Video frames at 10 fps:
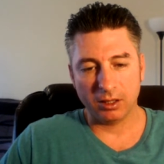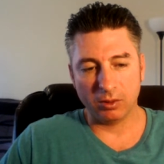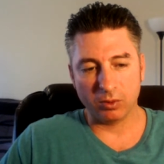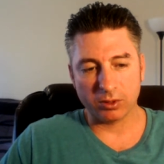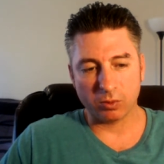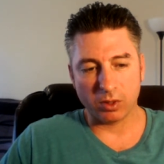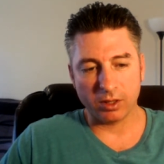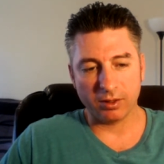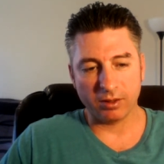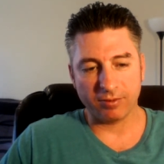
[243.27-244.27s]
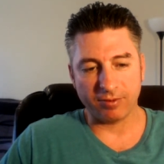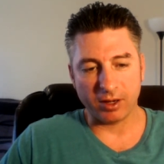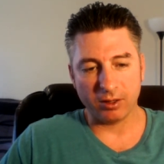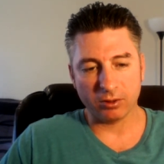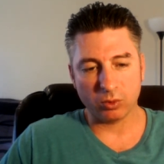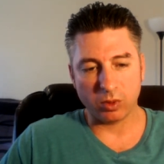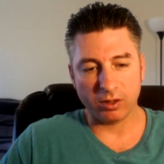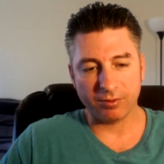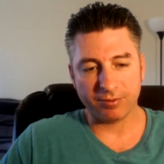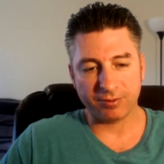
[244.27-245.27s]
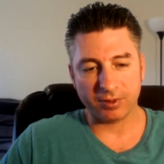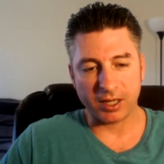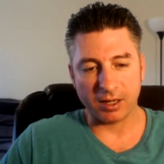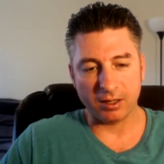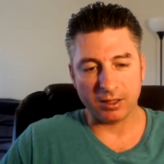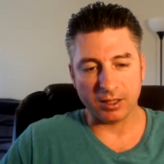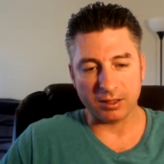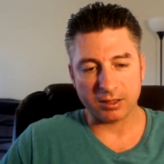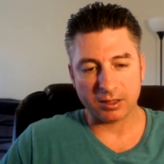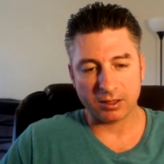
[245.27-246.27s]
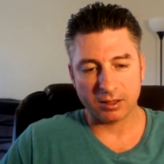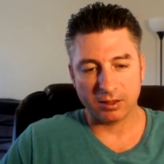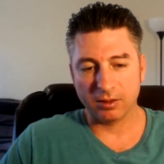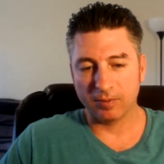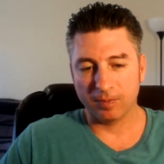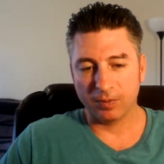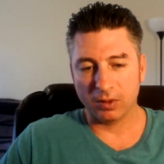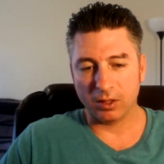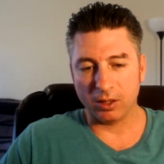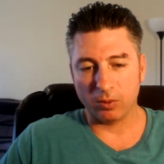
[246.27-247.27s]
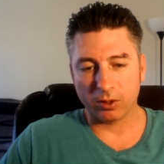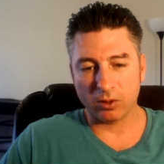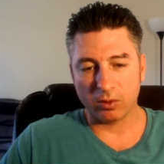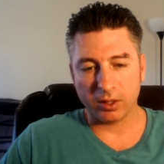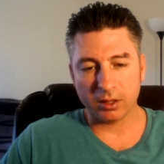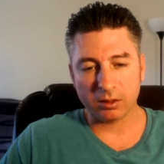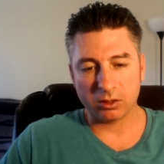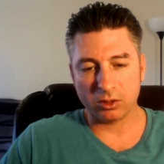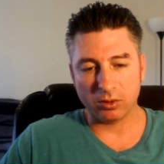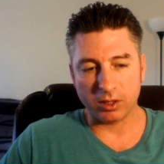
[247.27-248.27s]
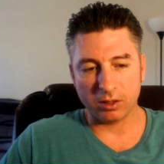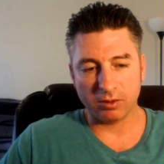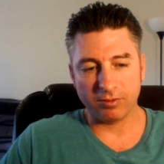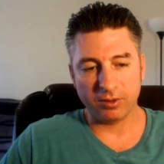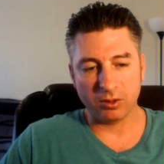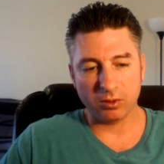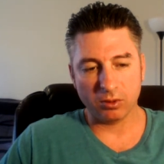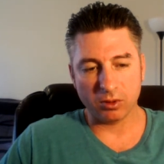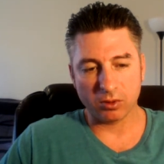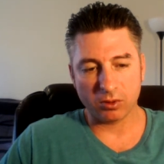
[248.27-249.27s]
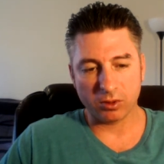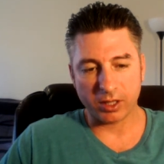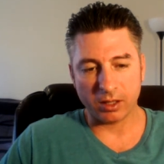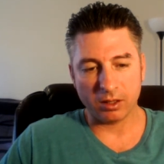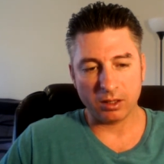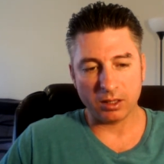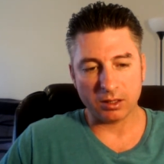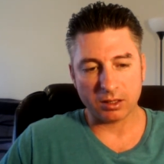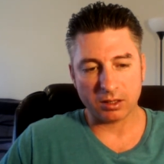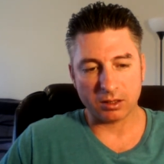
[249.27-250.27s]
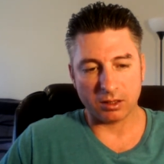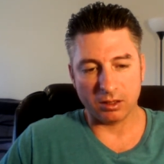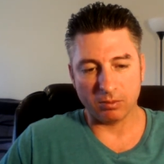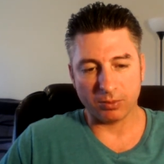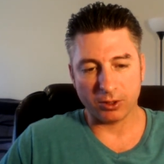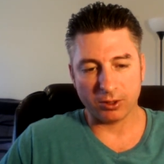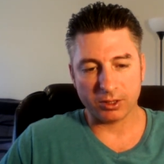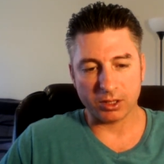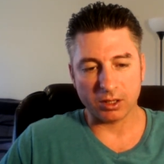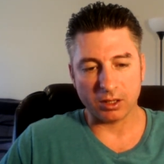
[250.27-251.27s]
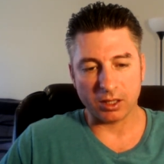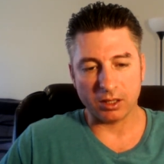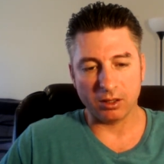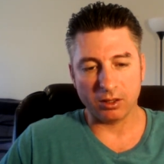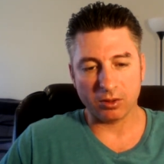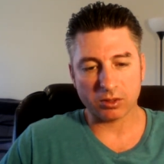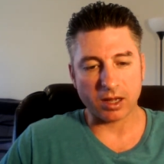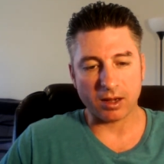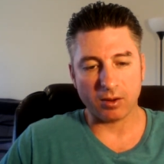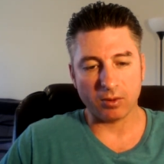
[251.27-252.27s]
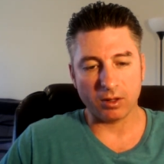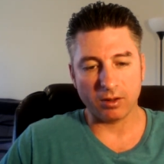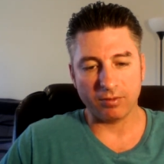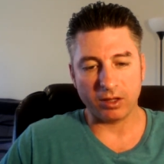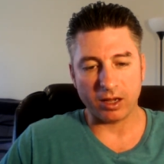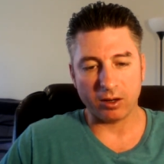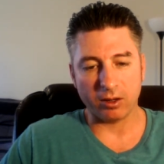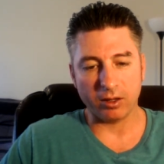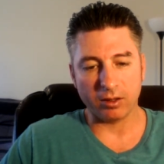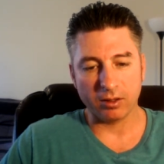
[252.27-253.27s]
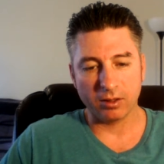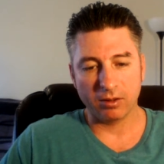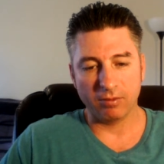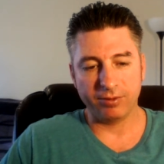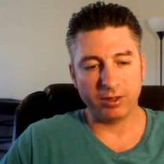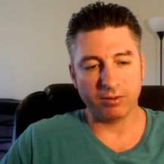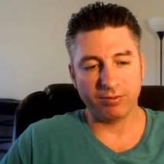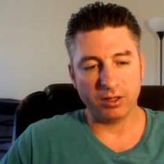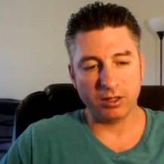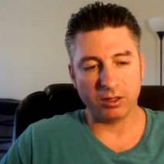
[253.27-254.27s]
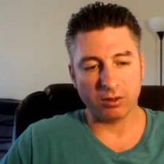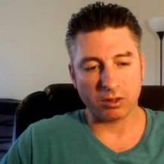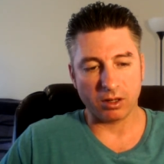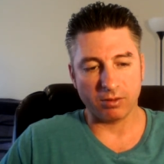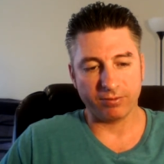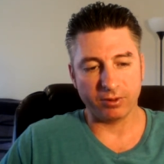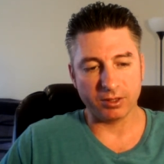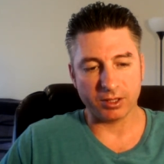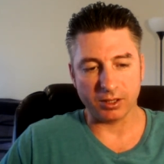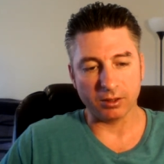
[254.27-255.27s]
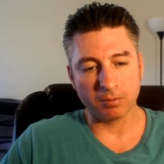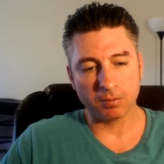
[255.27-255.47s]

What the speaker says: He was one of the final 12 candidates. They were going to interview local candidates in person and those out of the area via video conferencing.